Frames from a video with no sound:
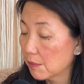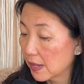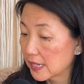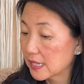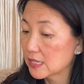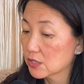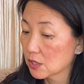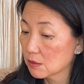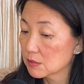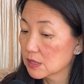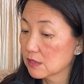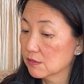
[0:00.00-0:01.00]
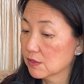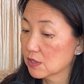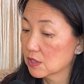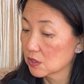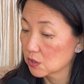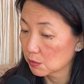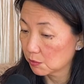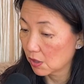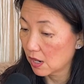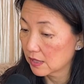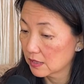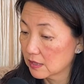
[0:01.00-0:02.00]
But in terms of the
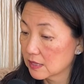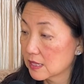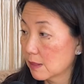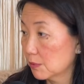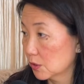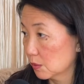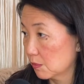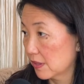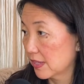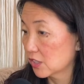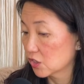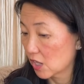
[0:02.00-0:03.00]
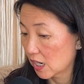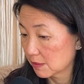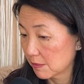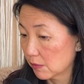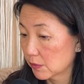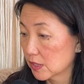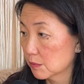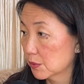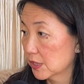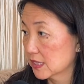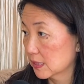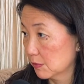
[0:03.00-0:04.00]
Lupron, the Depo-Lupron that you're talking about, when you're
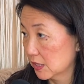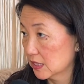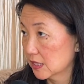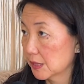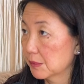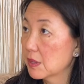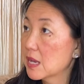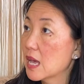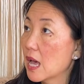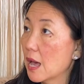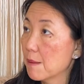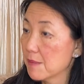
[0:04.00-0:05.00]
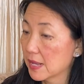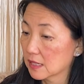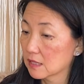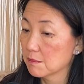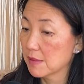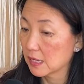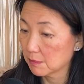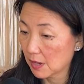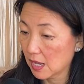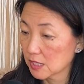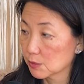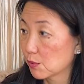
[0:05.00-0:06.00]
putting someone into a medical
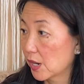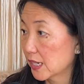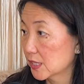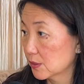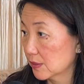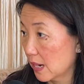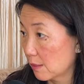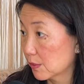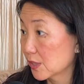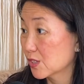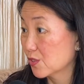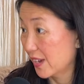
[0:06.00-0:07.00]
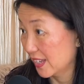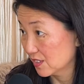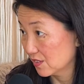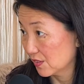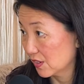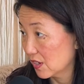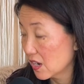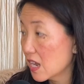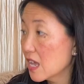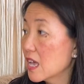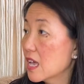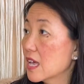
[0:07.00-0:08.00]
menopause prior to an embryo transfer,
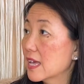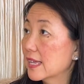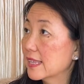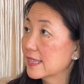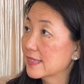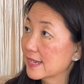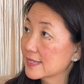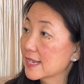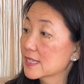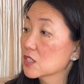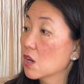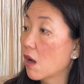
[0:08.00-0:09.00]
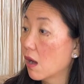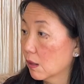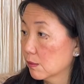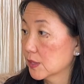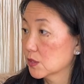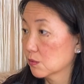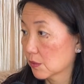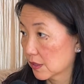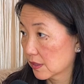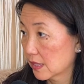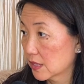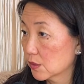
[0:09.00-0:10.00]
that doesn't always
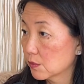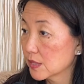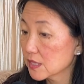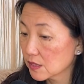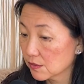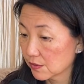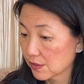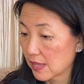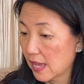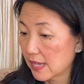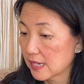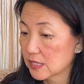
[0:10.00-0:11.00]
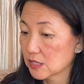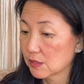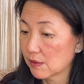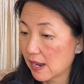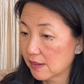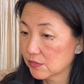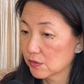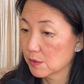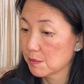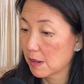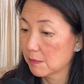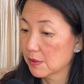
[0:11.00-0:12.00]
work. And the reason for that is you have to
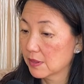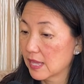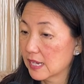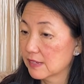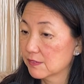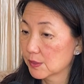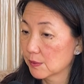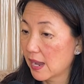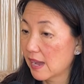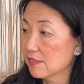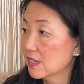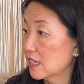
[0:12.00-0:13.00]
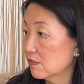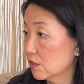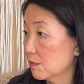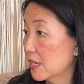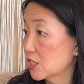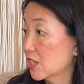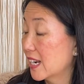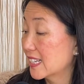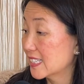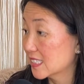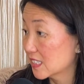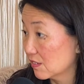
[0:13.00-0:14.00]
remember that if you have the inflammation
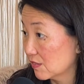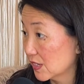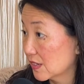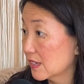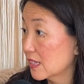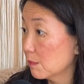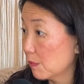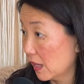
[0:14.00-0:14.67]
and it's severe in the